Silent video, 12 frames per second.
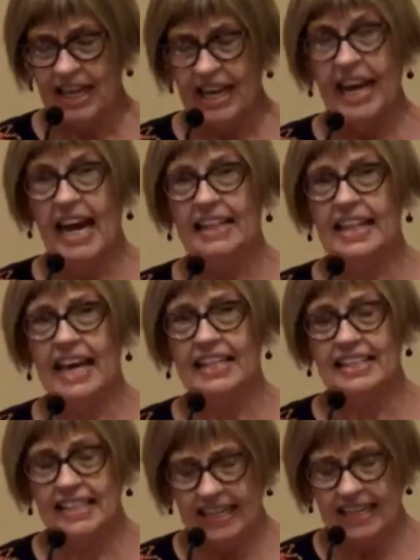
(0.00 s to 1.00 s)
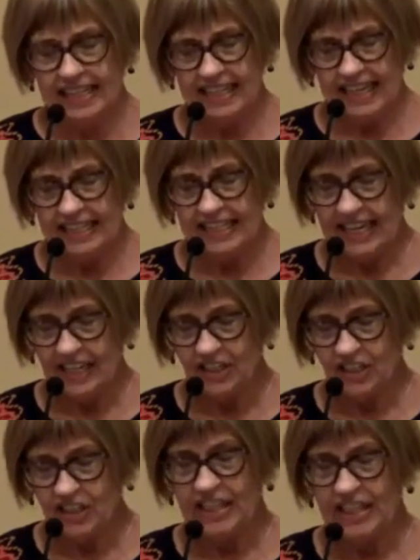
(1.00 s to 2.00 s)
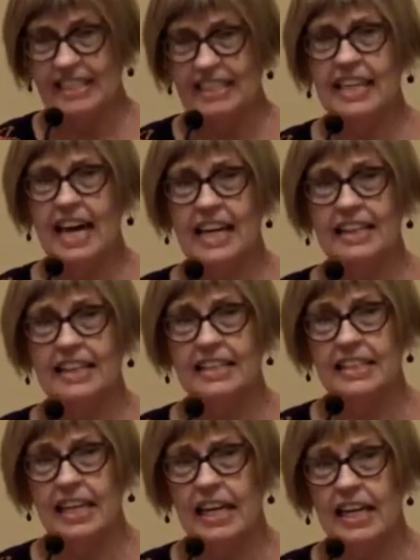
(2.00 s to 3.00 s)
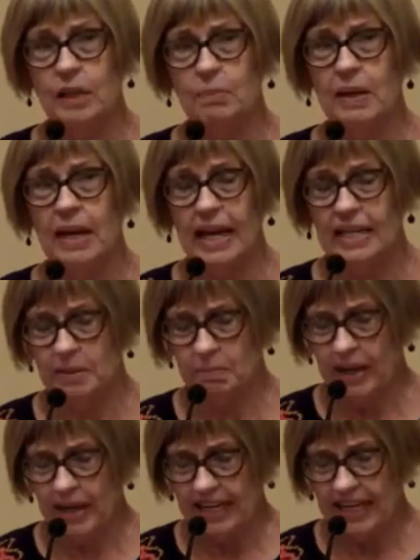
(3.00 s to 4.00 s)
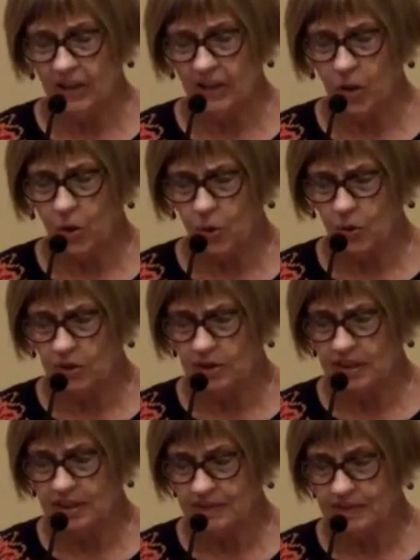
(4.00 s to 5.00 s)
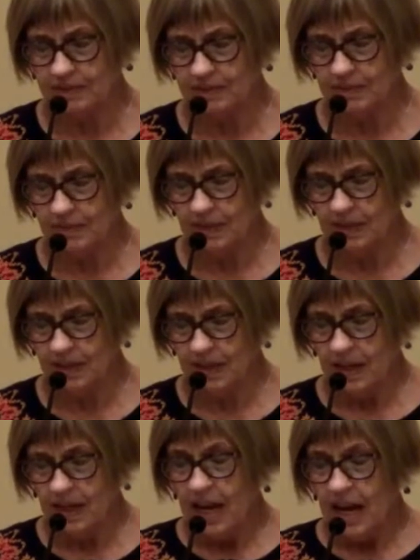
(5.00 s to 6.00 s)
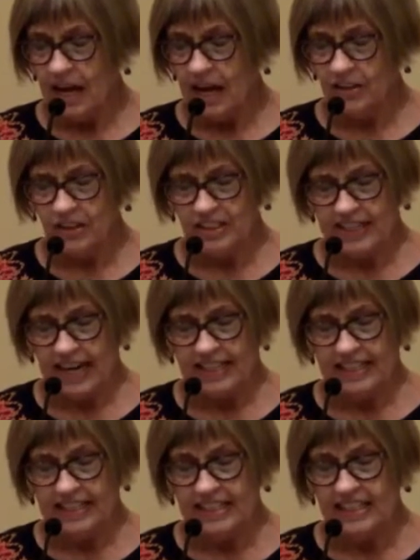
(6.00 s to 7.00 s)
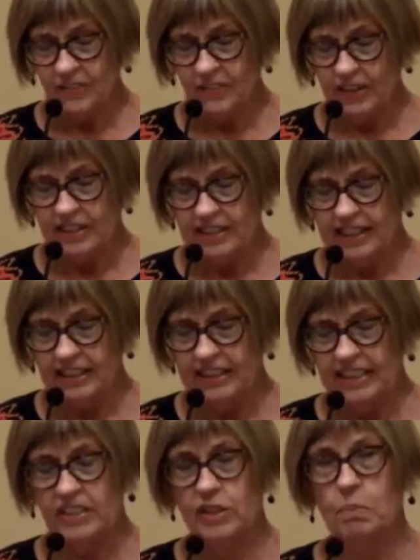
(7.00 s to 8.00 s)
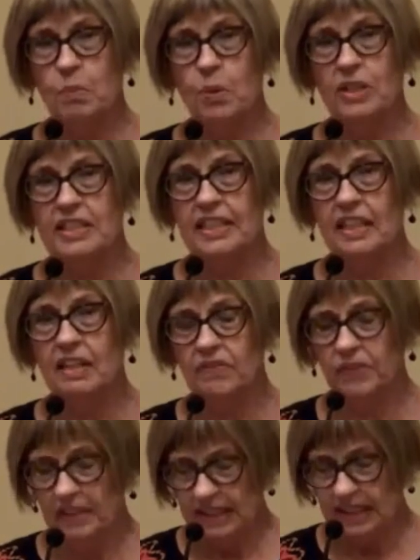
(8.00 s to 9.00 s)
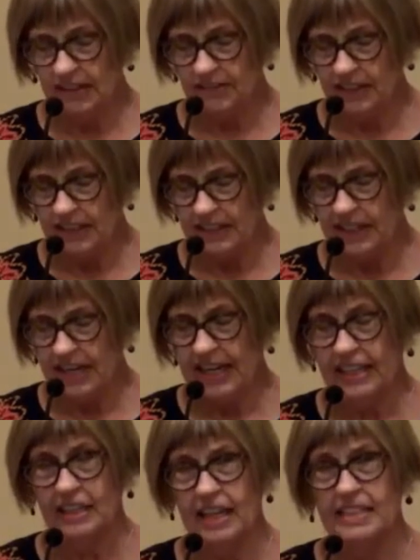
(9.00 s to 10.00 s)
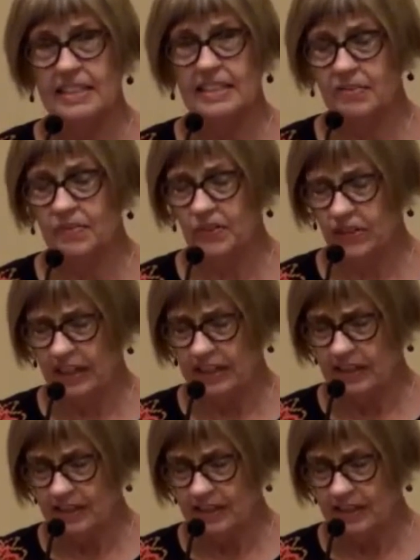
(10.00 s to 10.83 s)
and that setting intention is not the same as making goals. Understanding the difference can lead to more skillful living and less suffering.